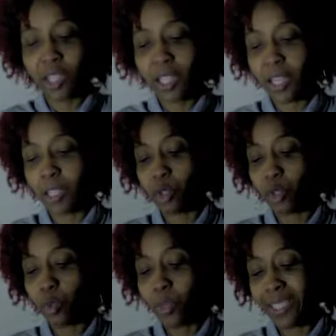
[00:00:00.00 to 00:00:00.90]
and I'll
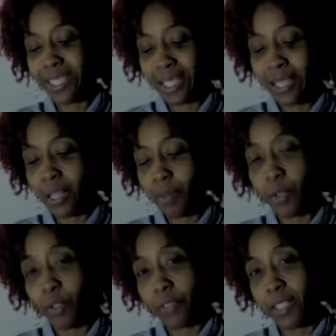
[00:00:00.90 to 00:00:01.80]
do it in a couple
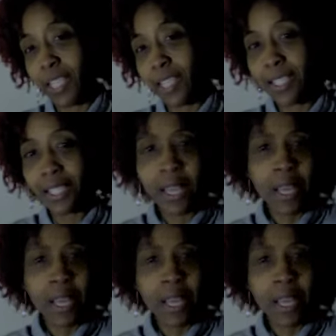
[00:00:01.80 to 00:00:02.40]
of days.